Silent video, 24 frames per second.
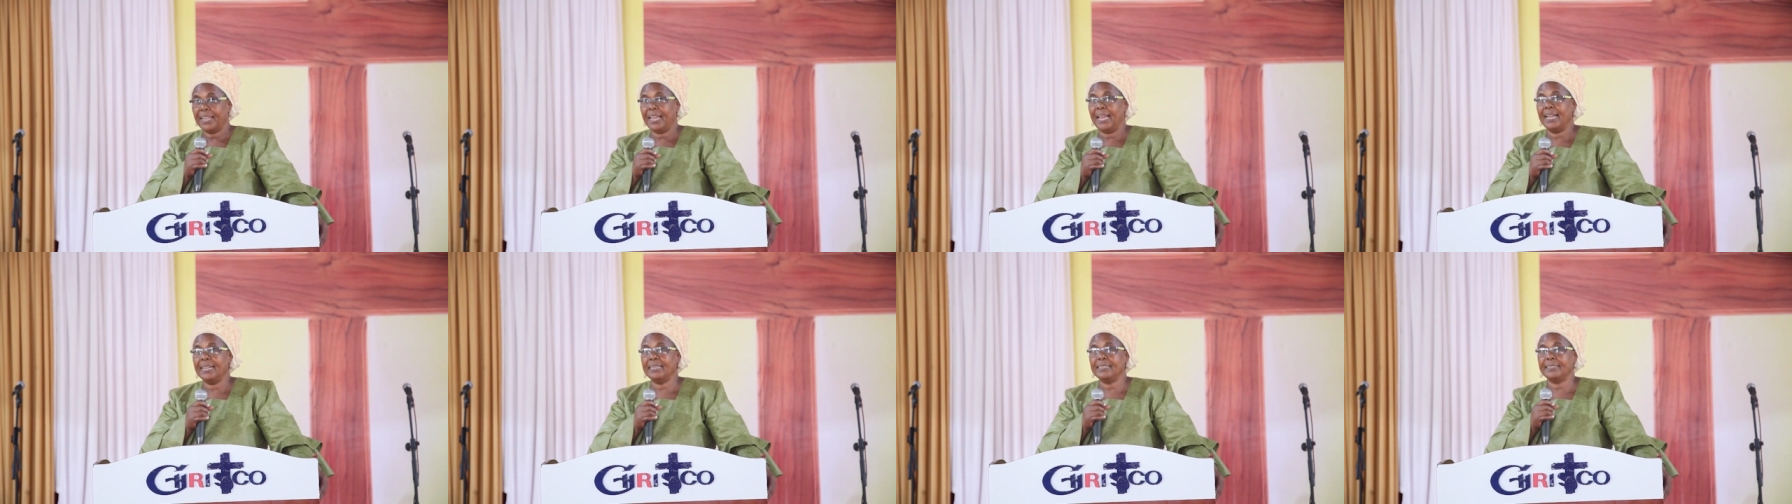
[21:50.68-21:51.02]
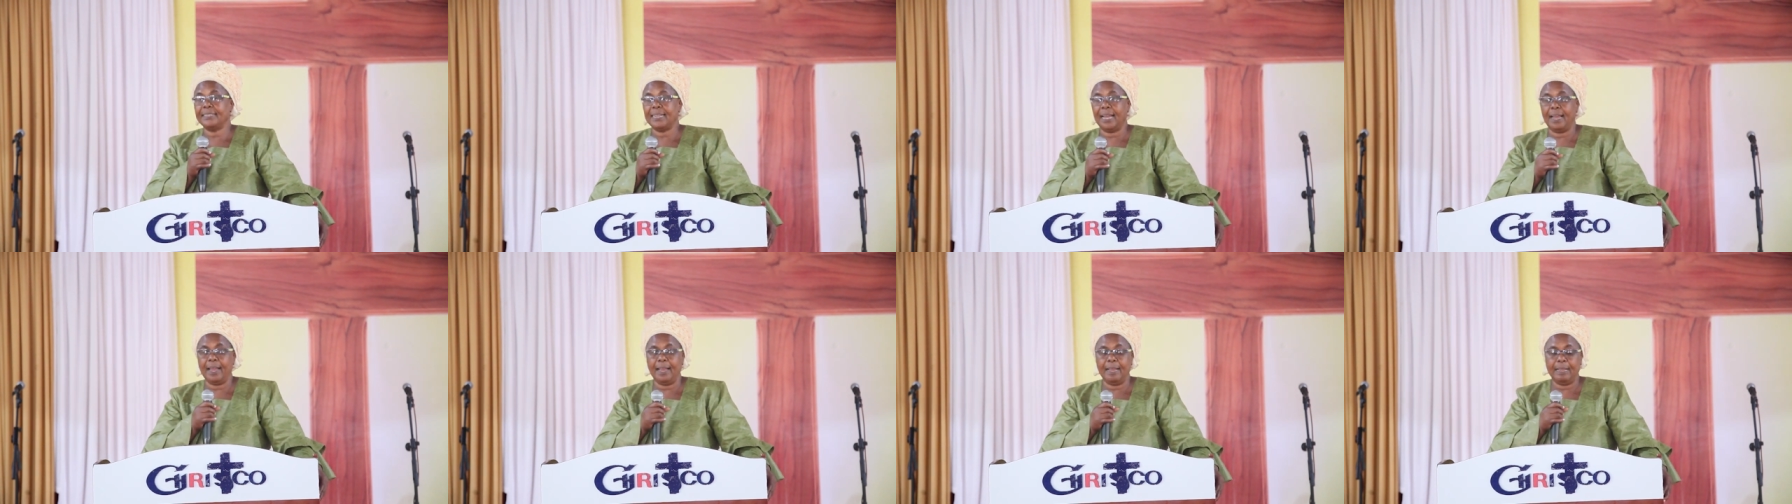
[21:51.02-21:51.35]

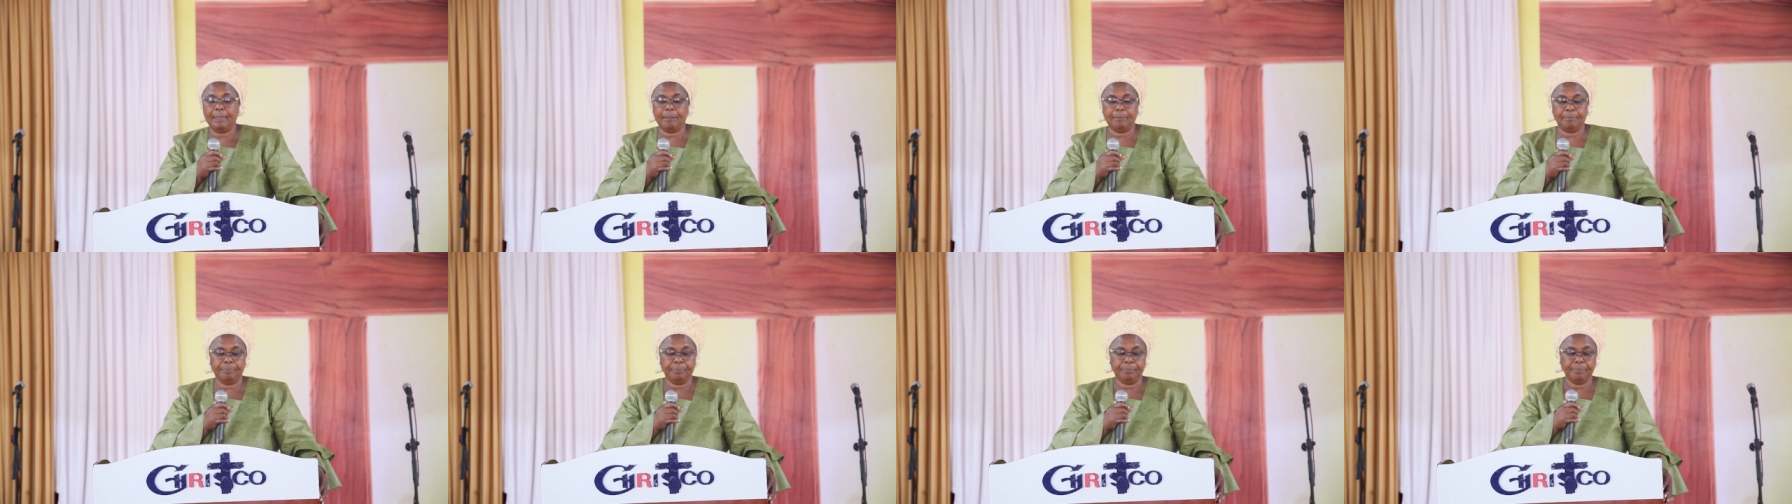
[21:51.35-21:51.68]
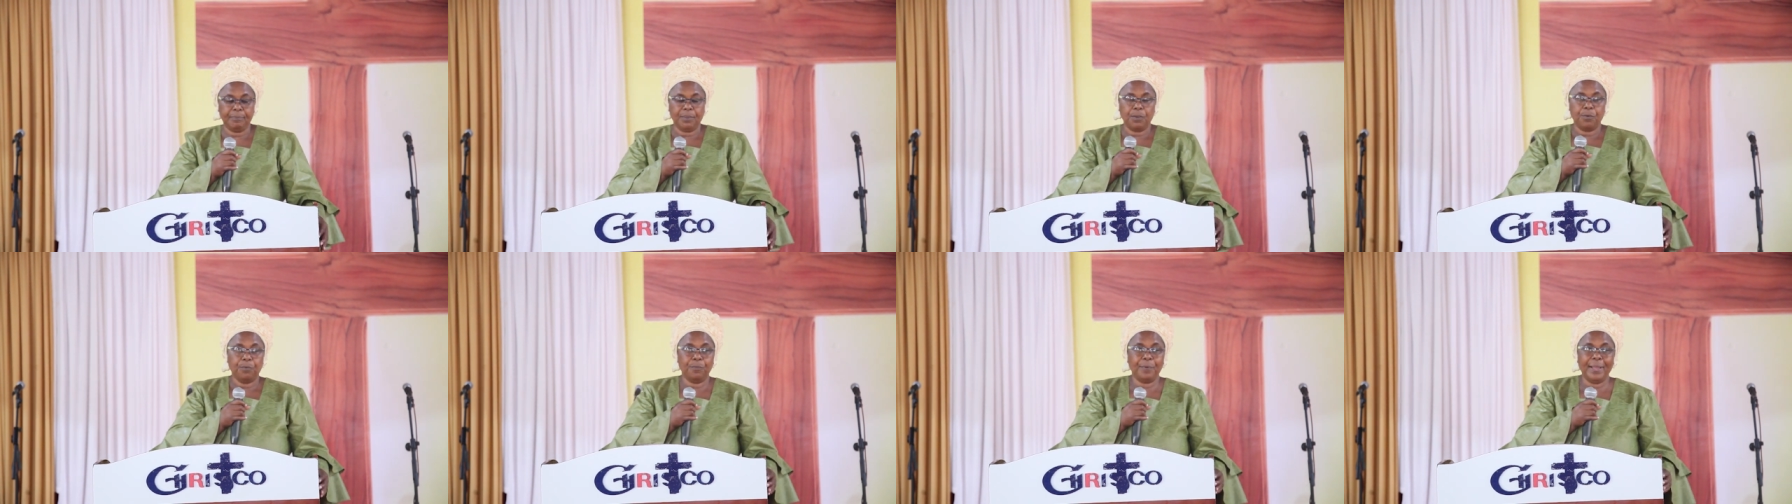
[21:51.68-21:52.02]
And
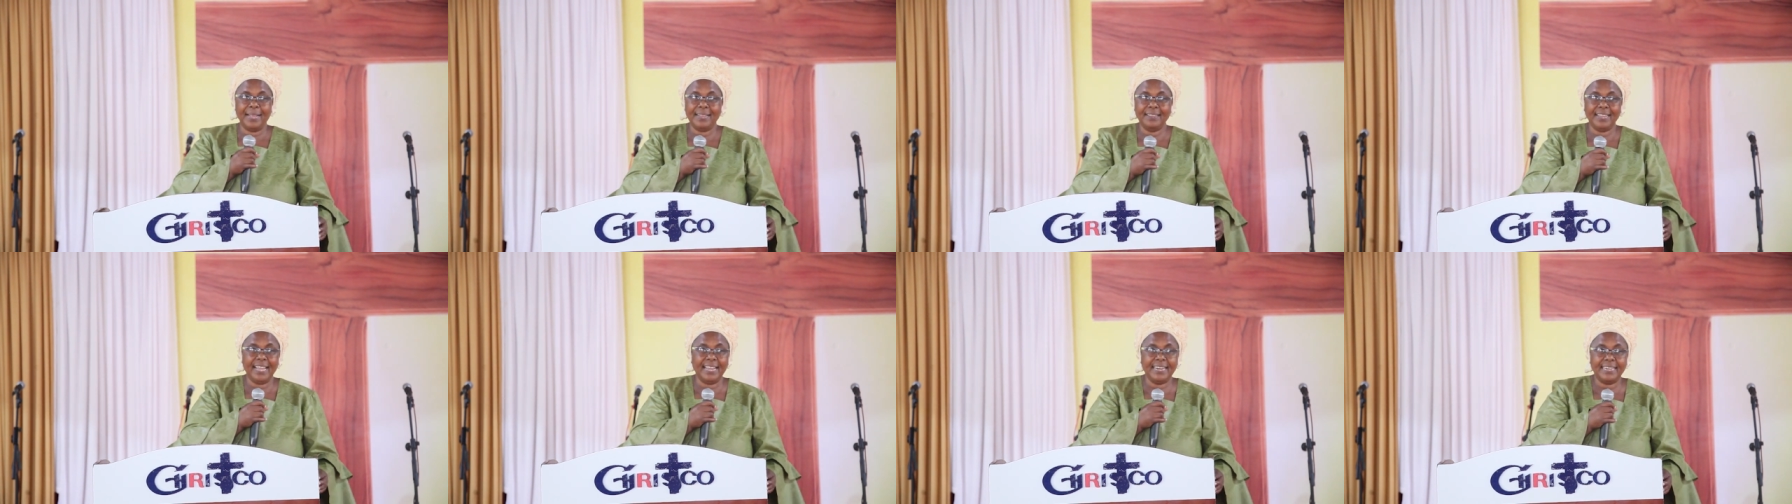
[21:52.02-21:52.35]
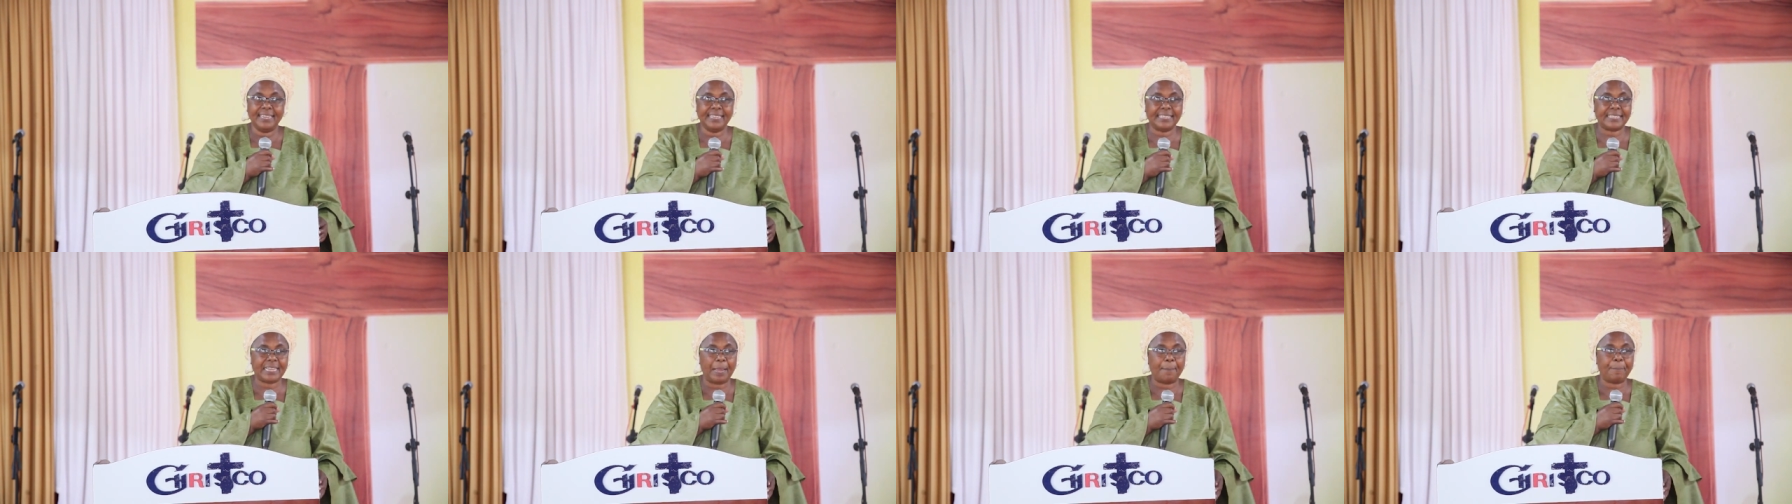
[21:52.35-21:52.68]
when they
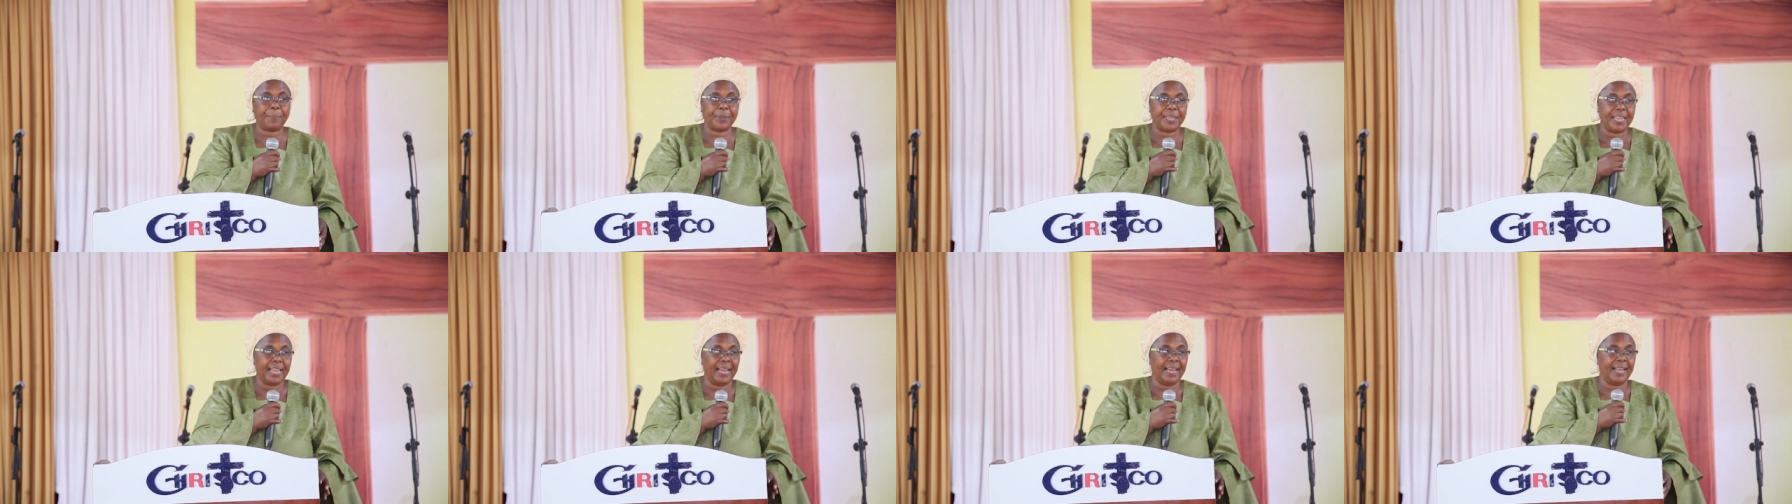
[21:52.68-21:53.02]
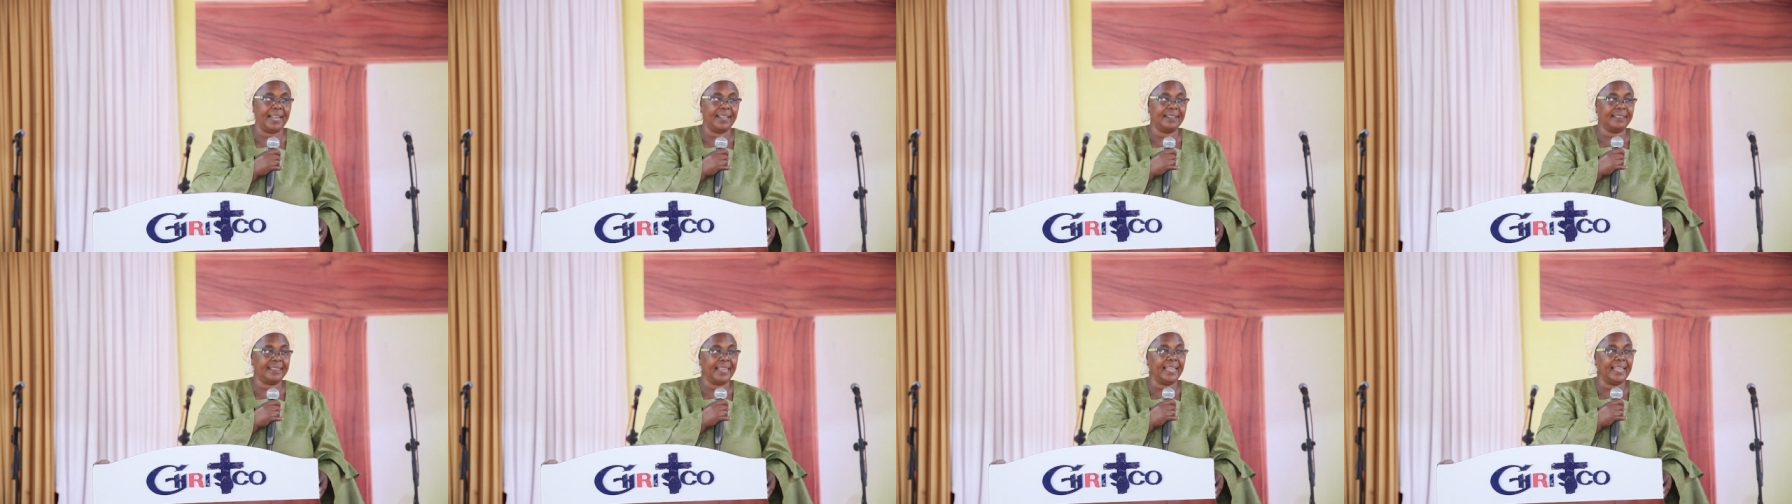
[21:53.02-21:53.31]
disappear